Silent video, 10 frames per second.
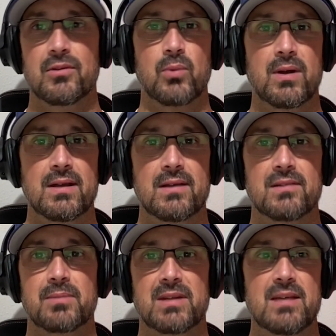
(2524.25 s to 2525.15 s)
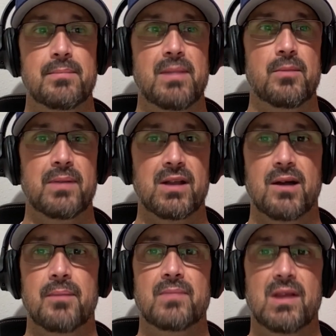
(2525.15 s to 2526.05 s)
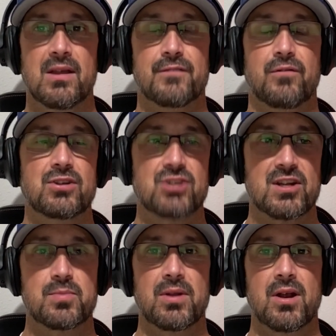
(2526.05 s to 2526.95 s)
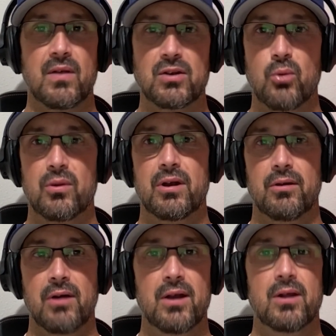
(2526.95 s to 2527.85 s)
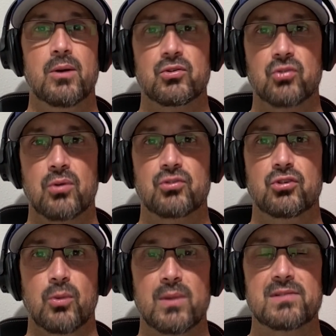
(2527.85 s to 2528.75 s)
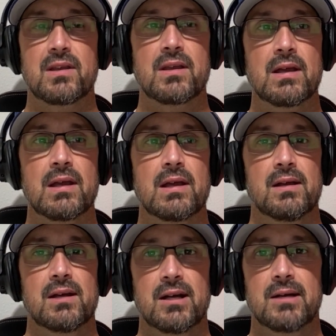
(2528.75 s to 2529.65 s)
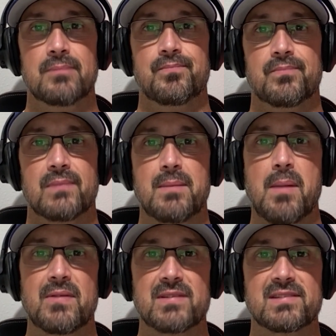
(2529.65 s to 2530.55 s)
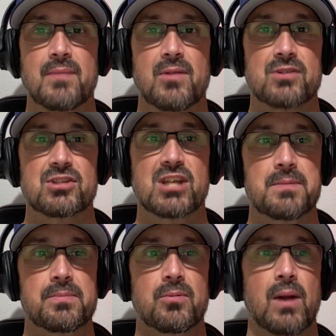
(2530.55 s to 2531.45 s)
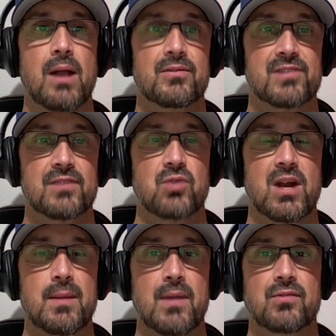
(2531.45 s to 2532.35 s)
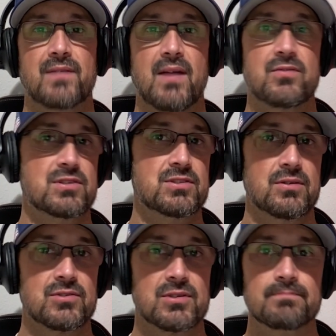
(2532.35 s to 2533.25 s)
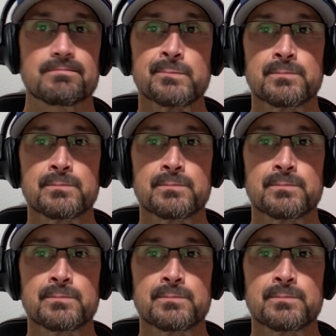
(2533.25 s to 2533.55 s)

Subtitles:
Who knows what it is, but he had better become the franchise player like Nolan Arenado or Tulowitzki. And maybe this time they'll actually keep him around instead of trading him after 5 or 6 years.